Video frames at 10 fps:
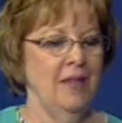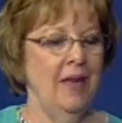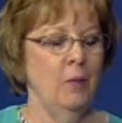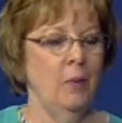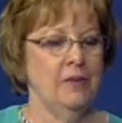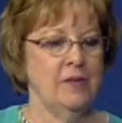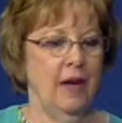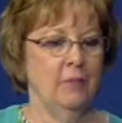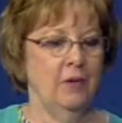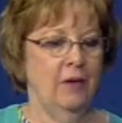at one
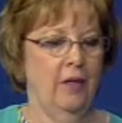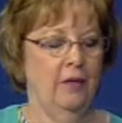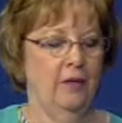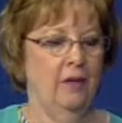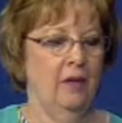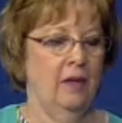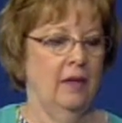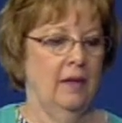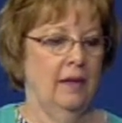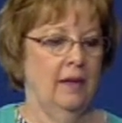time or another.
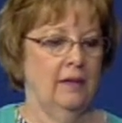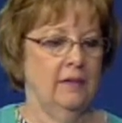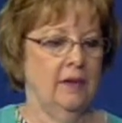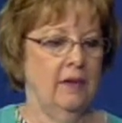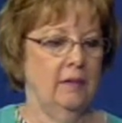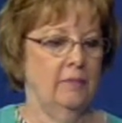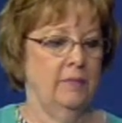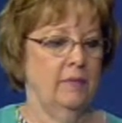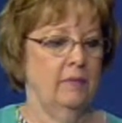And um,